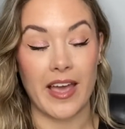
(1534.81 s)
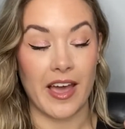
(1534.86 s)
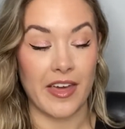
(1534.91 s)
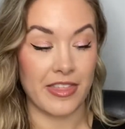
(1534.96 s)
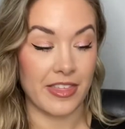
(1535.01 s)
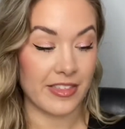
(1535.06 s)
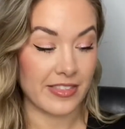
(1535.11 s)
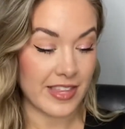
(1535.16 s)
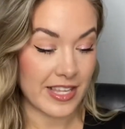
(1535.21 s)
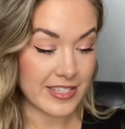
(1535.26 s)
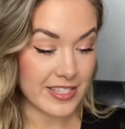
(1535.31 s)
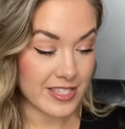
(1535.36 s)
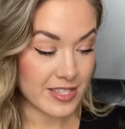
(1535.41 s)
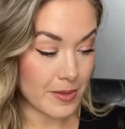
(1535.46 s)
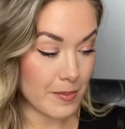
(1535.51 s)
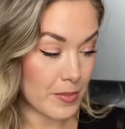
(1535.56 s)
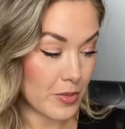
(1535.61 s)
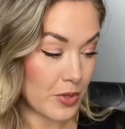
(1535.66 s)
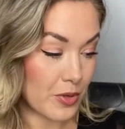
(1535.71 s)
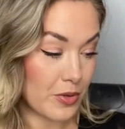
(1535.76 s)
I think that's the
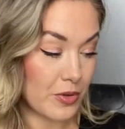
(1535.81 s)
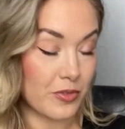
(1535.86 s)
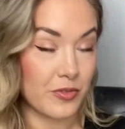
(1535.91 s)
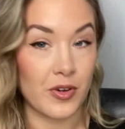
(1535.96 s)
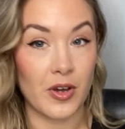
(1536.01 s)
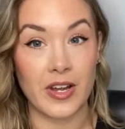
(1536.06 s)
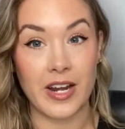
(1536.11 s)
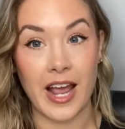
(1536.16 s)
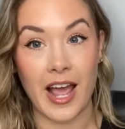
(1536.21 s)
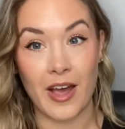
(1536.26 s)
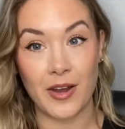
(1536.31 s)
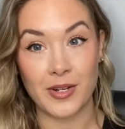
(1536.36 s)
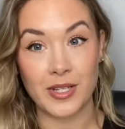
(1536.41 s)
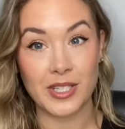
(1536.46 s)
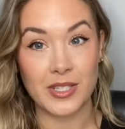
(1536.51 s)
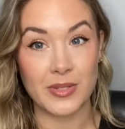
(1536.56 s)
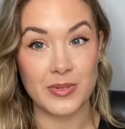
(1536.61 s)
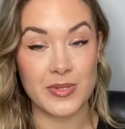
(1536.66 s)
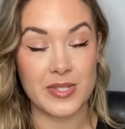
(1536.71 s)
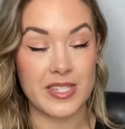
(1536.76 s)
move on how to
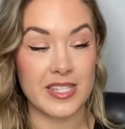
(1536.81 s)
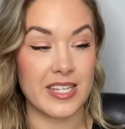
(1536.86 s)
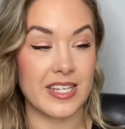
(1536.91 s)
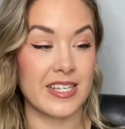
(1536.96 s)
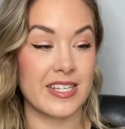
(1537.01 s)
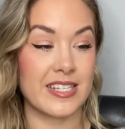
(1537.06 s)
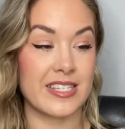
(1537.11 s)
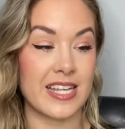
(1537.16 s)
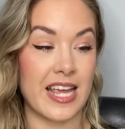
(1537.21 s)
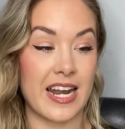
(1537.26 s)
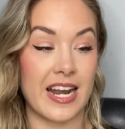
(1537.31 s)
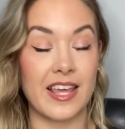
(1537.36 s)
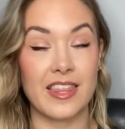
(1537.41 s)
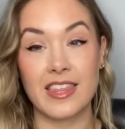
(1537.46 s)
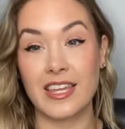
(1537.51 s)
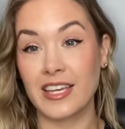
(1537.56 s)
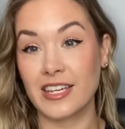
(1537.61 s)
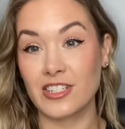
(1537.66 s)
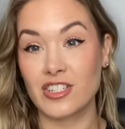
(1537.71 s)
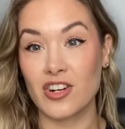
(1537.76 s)
use this, and I
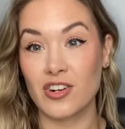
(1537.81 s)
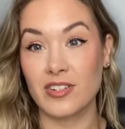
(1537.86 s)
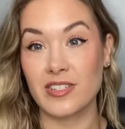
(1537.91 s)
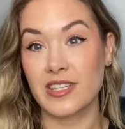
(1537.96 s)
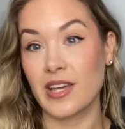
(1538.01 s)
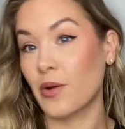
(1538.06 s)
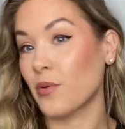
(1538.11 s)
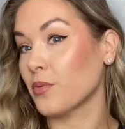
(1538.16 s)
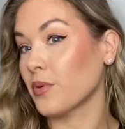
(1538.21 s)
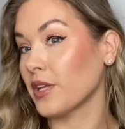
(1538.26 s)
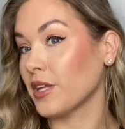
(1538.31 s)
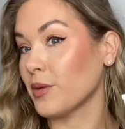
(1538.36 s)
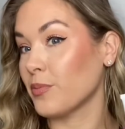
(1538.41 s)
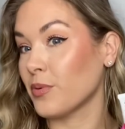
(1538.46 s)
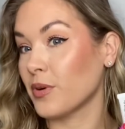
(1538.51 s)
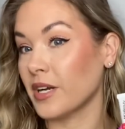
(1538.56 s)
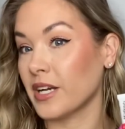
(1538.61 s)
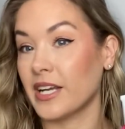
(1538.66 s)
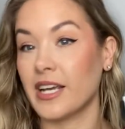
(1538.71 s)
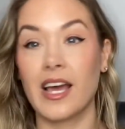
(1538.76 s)
think it turns out really
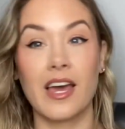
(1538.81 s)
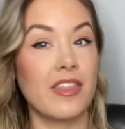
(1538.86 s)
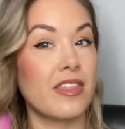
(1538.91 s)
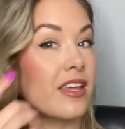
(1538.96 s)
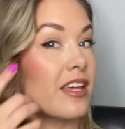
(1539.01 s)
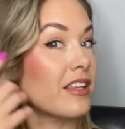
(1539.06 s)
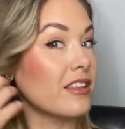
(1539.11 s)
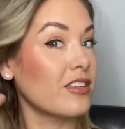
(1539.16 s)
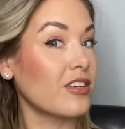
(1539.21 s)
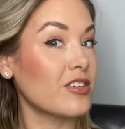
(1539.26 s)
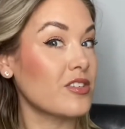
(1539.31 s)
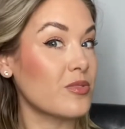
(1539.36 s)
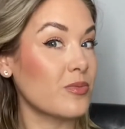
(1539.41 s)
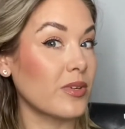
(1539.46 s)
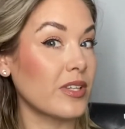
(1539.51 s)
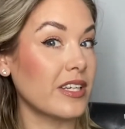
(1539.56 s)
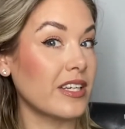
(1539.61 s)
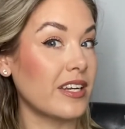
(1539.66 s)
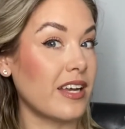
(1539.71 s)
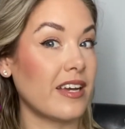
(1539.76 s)
pretty. I think it looks
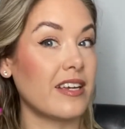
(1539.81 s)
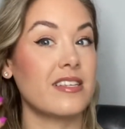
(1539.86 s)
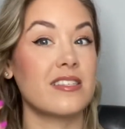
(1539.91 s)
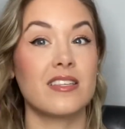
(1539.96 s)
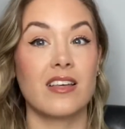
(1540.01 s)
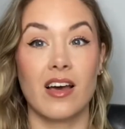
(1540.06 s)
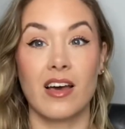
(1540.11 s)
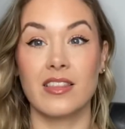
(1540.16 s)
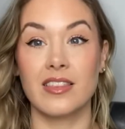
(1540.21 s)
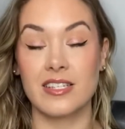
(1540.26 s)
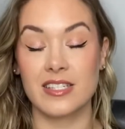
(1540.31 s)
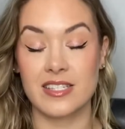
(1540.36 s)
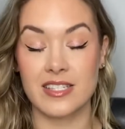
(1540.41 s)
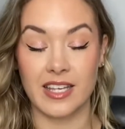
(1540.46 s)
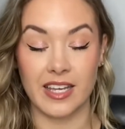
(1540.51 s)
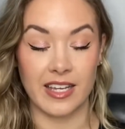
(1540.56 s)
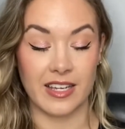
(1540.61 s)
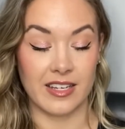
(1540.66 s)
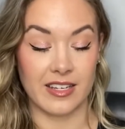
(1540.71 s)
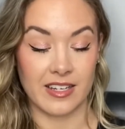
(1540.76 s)
really nice on the
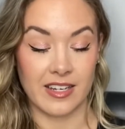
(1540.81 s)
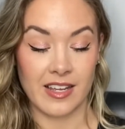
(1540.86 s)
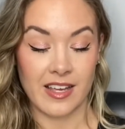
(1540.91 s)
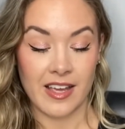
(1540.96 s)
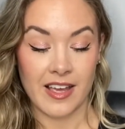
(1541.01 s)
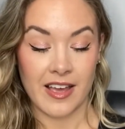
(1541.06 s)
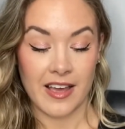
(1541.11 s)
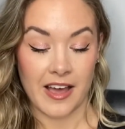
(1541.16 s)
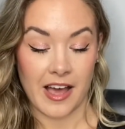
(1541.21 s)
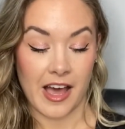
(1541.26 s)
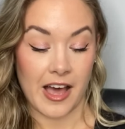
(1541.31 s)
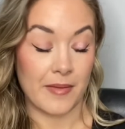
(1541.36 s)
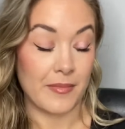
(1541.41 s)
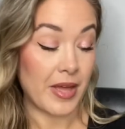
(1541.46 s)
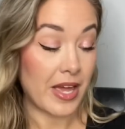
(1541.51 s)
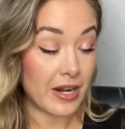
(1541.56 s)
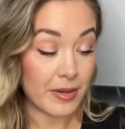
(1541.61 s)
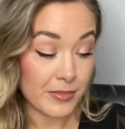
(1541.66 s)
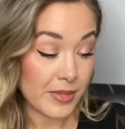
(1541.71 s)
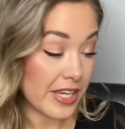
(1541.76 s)
skin, um,
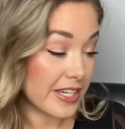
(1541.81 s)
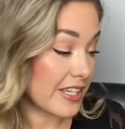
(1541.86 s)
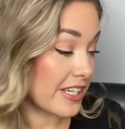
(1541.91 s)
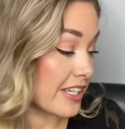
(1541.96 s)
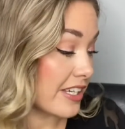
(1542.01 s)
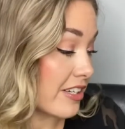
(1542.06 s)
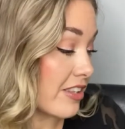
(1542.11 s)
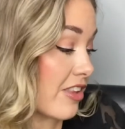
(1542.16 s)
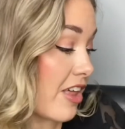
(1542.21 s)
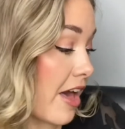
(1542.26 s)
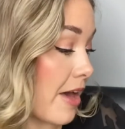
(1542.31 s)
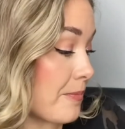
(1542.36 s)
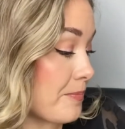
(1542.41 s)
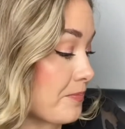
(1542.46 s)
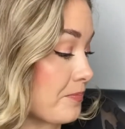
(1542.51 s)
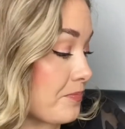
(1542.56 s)
and I'm liking it a lot.